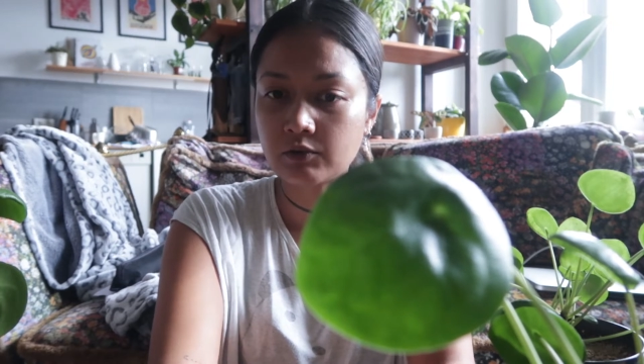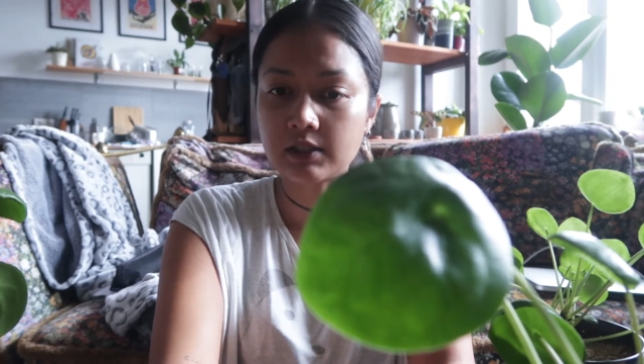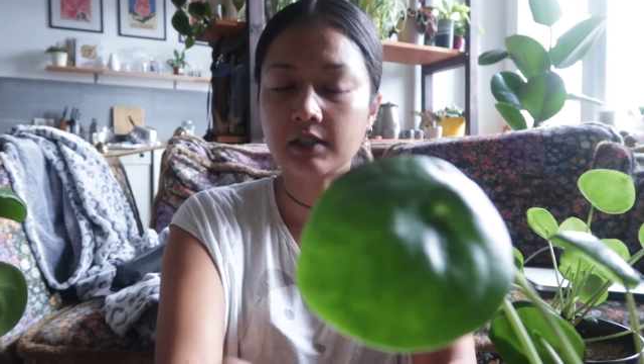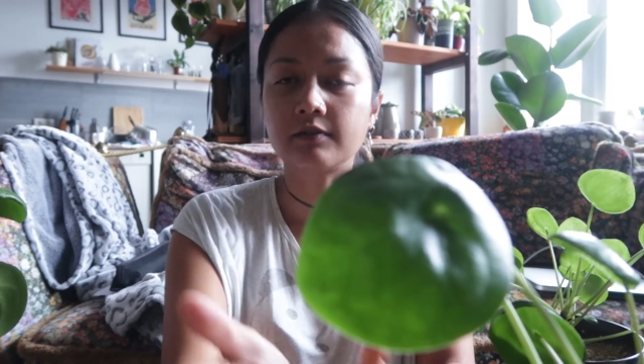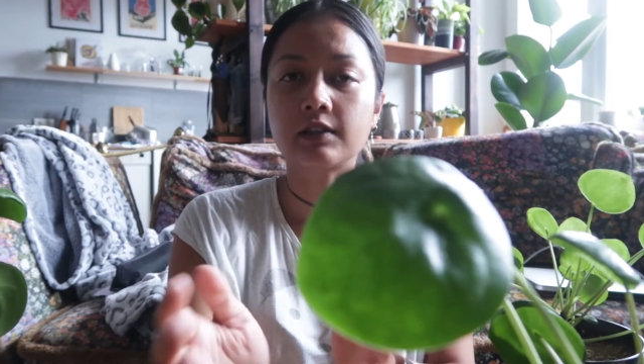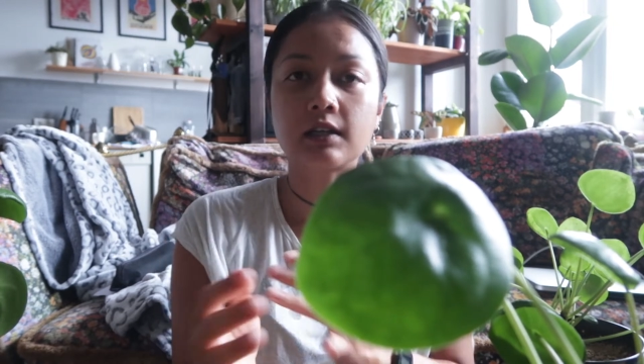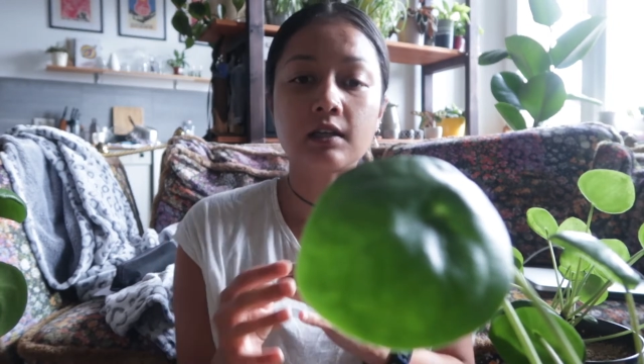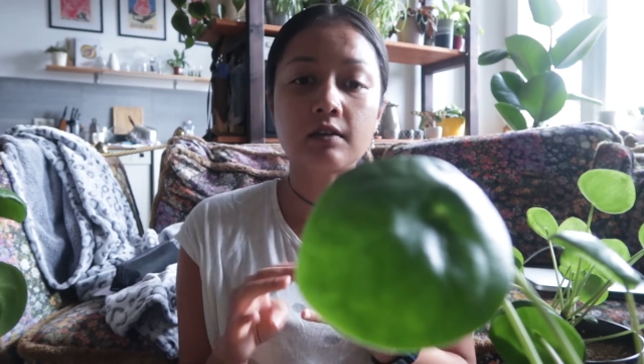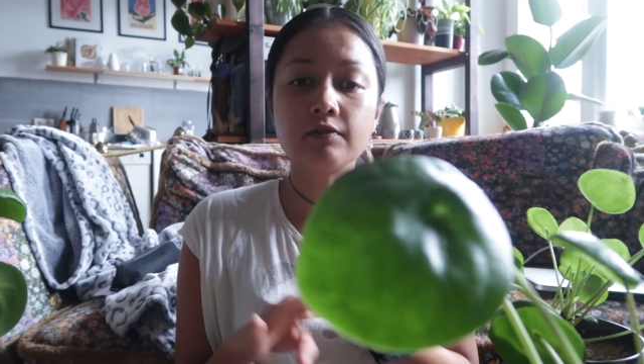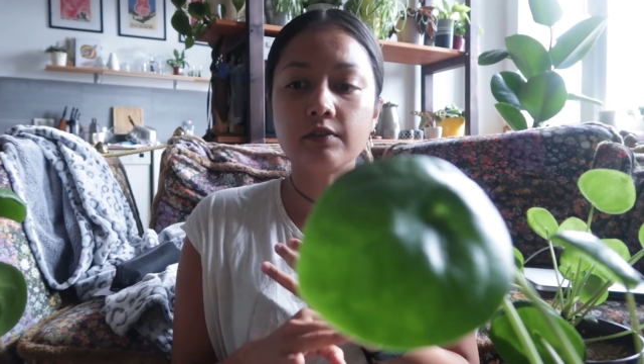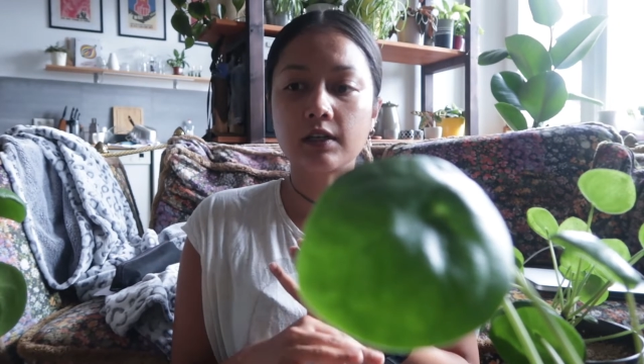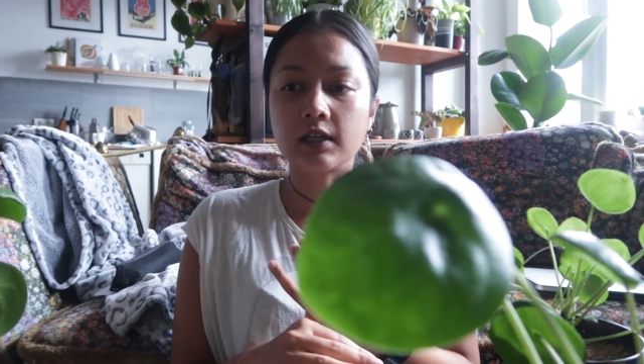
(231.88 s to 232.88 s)
receiving
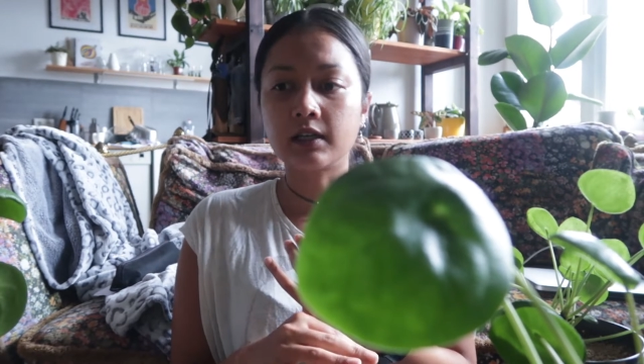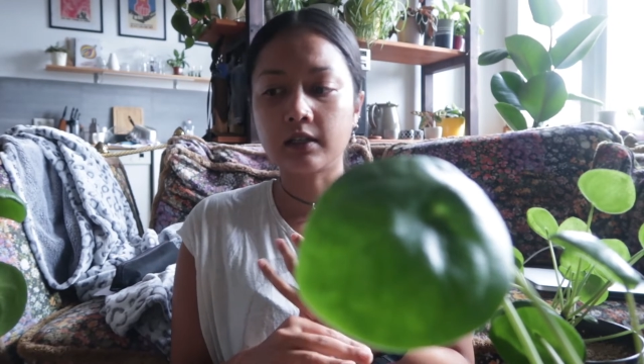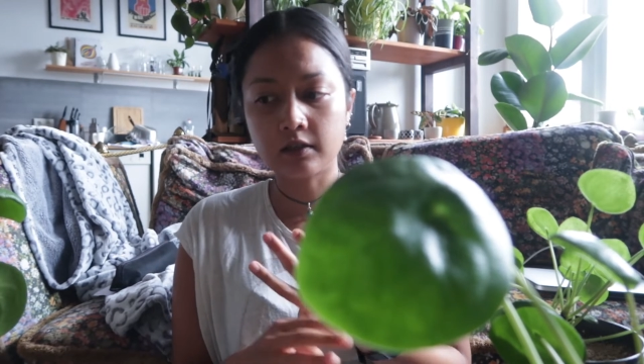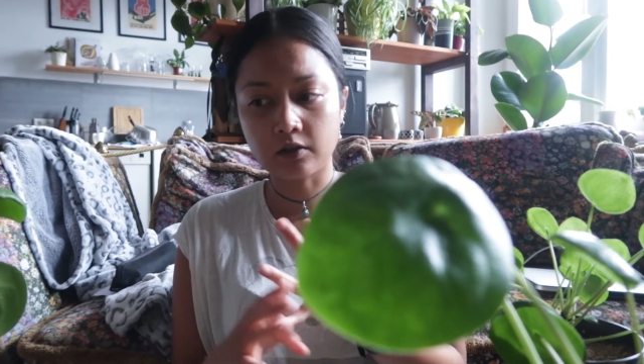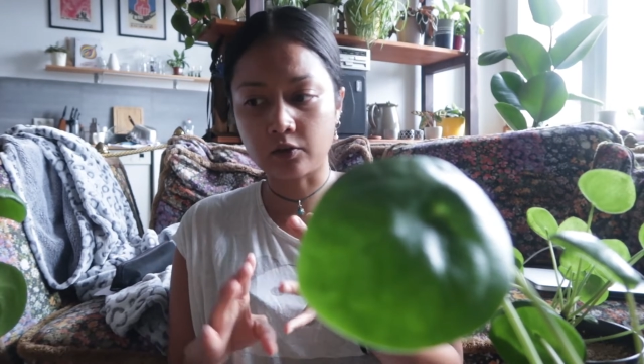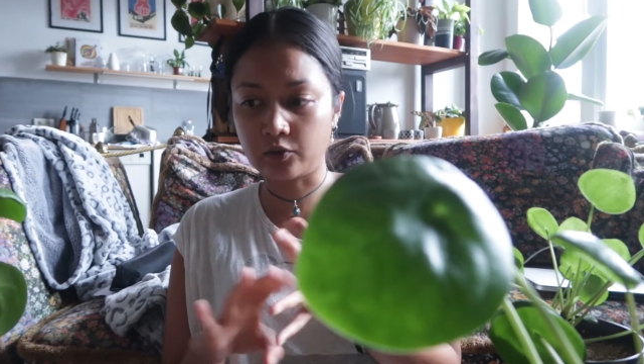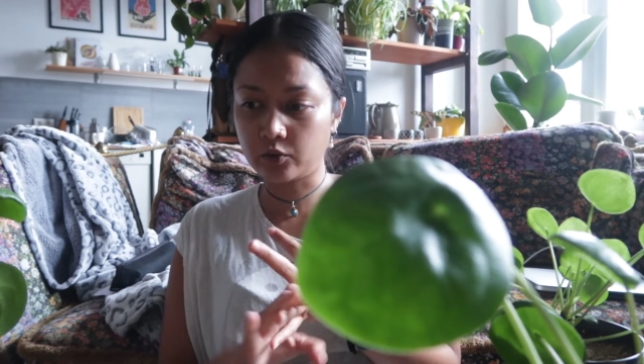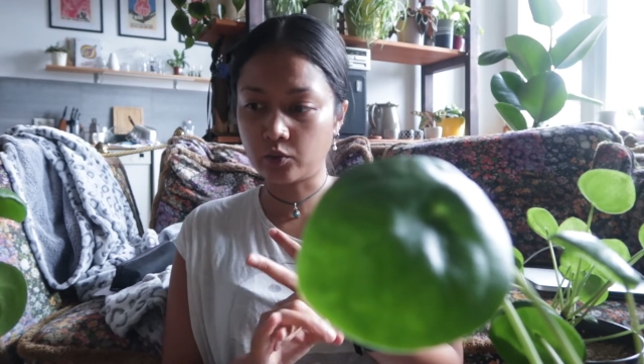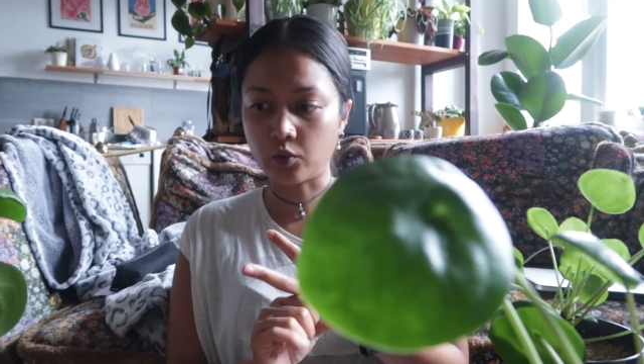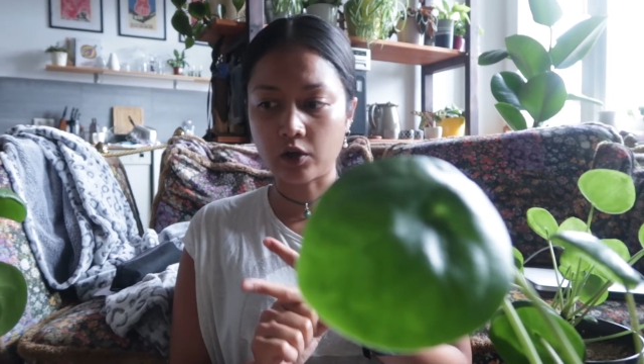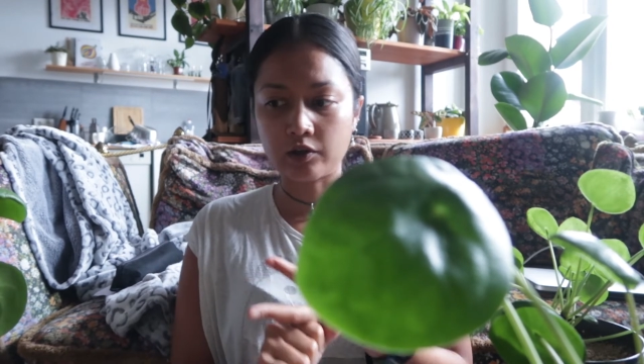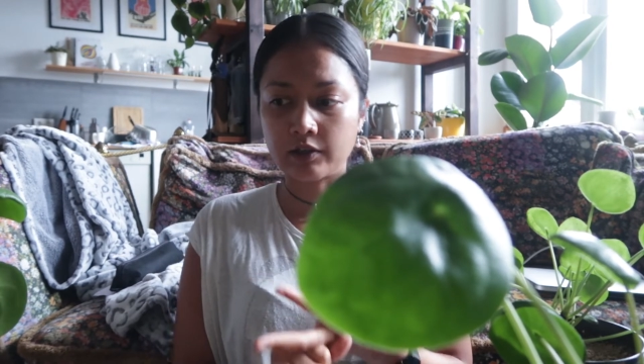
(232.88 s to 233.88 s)
enough light, good
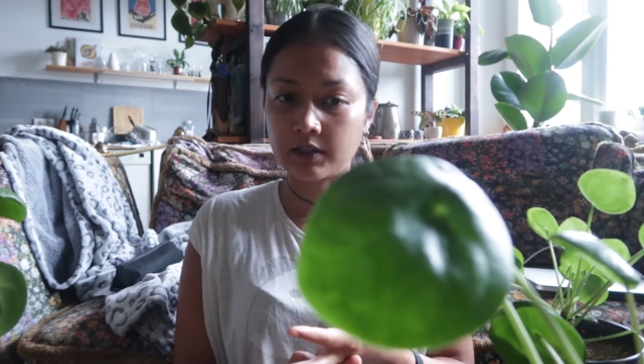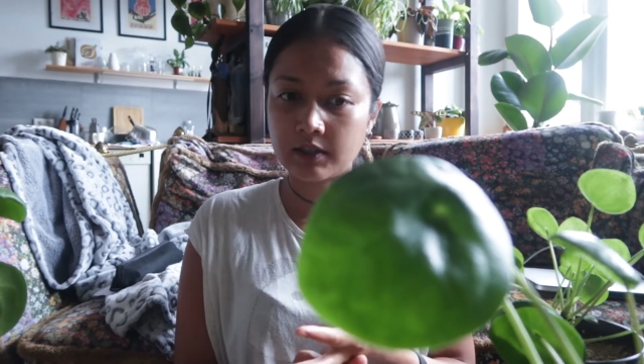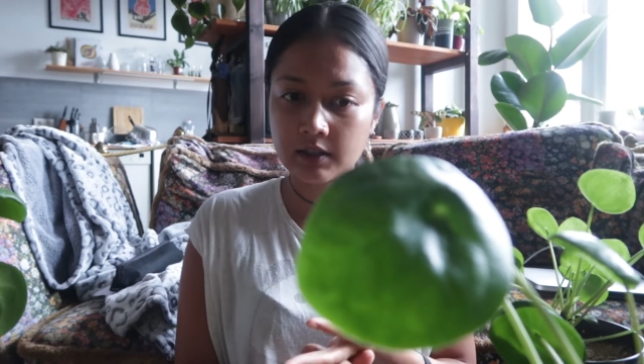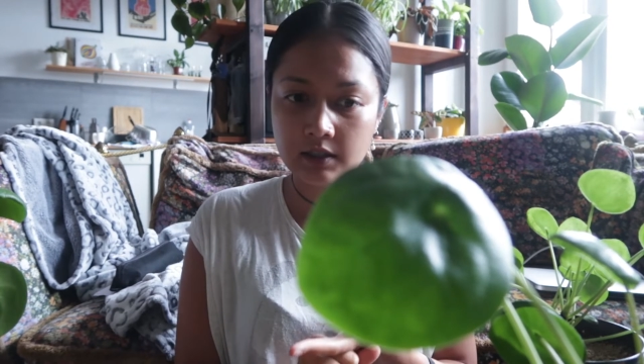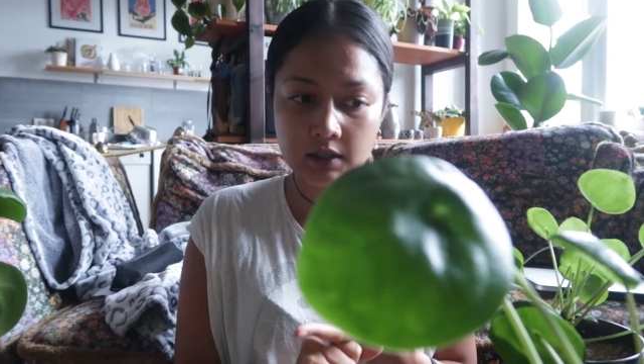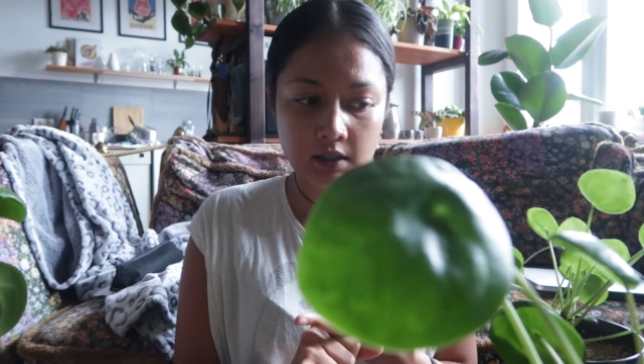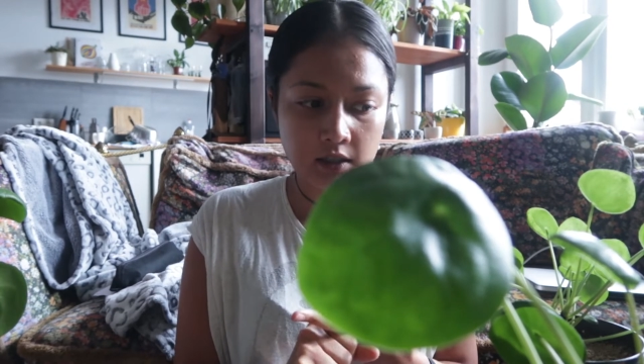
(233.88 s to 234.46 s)
watering,